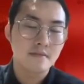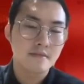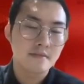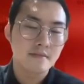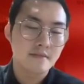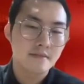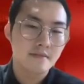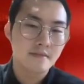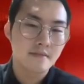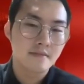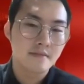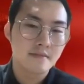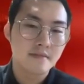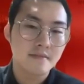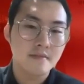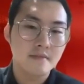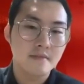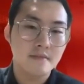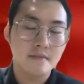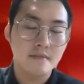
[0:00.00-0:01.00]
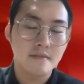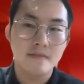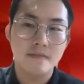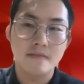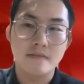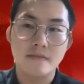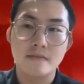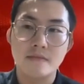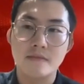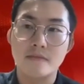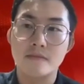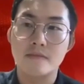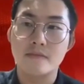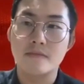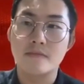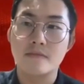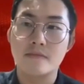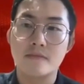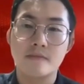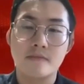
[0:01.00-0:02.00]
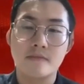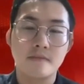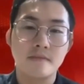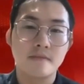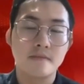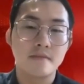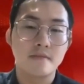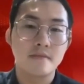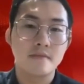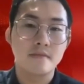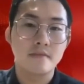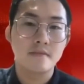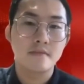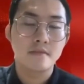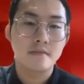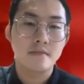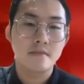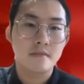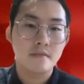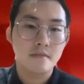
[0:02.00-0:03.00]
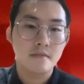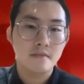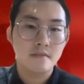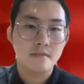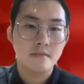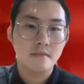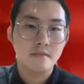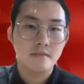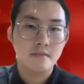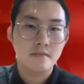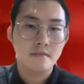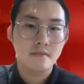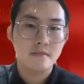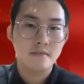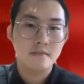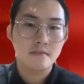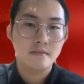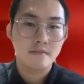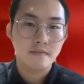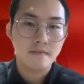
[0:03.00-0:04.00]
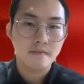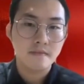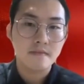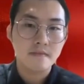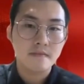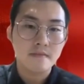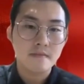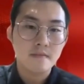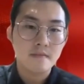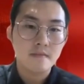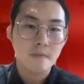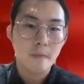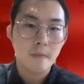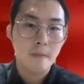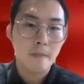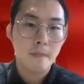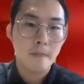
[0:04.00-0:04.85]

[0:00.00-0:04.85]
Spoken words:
The person shown says nothing.